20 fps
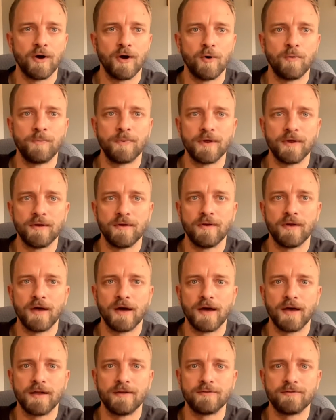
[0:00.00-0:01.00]
open
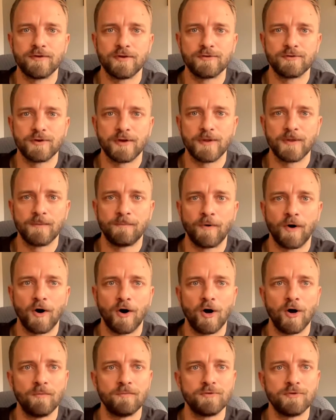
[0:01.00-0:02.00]
uh, incision in the
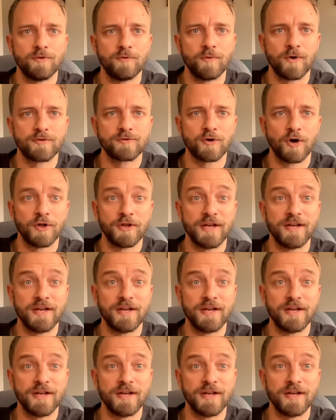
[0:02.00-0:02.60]
palm to what's called